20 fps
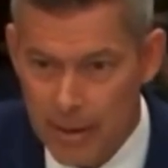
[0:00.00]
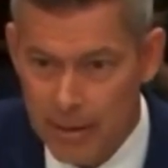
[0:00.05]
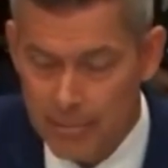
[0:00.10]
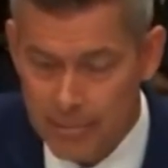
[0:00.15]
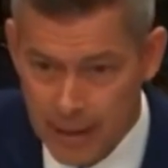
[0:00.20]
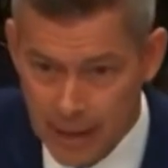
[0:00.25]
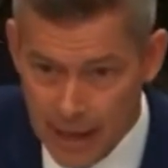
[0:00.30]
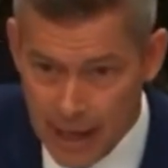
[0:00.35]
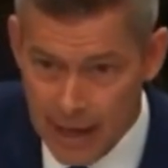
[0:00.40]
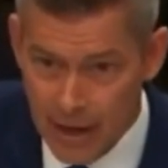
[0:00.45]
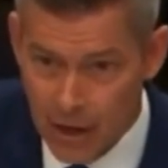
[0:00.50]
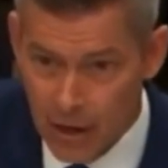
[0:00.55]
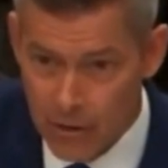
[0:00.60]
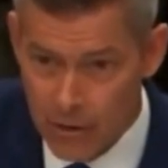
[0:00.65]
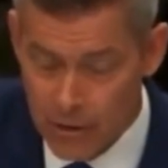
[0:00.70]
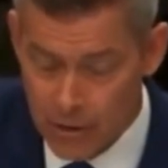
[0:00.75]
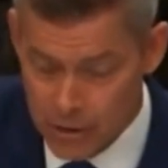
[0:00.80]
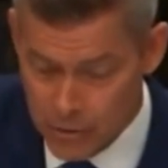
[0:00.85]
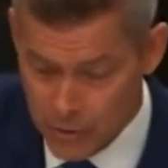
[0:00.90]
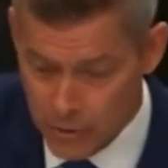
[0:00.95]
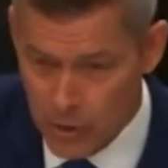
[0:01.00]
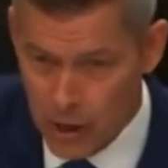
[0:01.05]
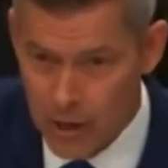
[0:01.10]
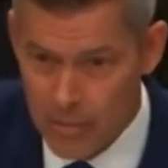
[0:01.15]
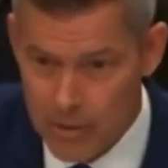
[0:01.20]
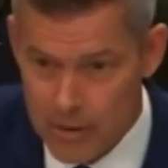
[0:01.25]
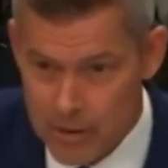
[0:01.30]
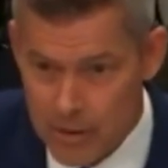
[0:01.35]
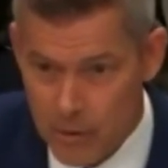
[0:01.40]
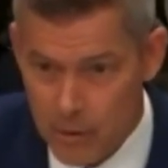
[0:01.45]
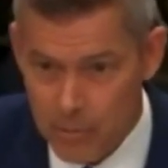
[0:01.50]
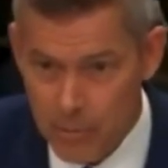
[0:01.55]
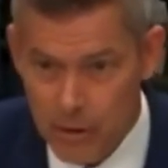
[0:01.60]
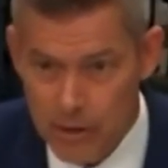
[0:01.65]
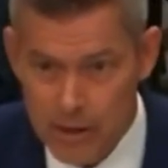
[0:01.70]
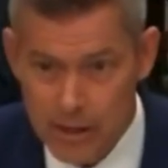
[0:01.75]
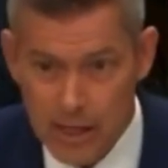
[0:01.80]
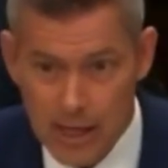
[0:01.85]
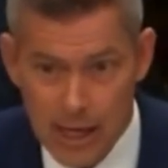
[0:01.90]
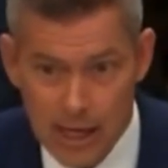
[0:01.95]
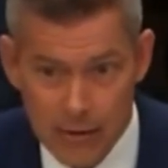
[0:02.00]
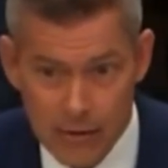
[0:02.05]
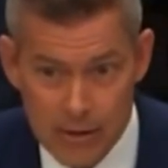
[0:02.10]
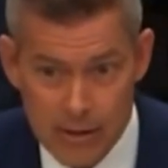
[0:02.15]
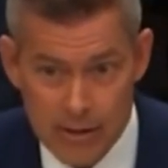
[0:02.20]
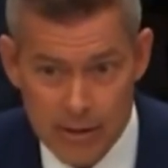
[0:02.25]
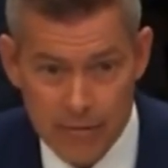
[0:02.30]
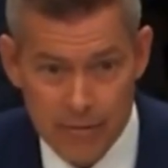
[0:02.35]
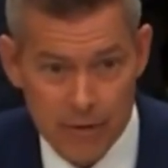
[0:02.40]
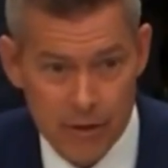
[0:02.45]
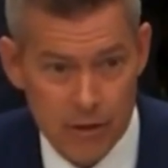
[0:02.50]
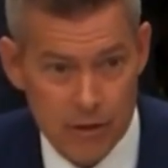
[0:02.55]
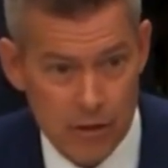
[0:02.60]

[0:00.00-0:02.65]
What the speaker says: and I know there's requirements to report to Congress if there is